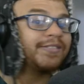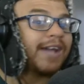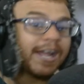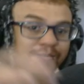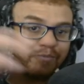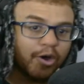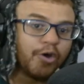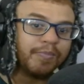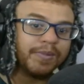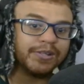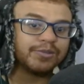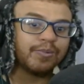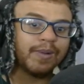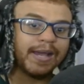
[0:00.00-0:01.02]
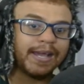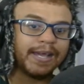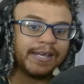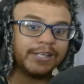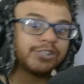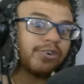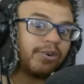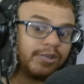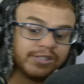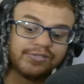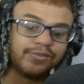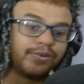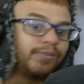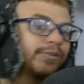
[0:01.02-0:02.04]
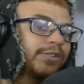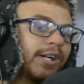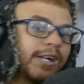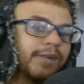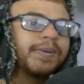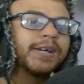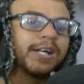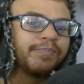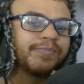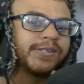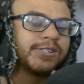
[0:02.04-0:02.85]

that moment where he transformed trying to pick up the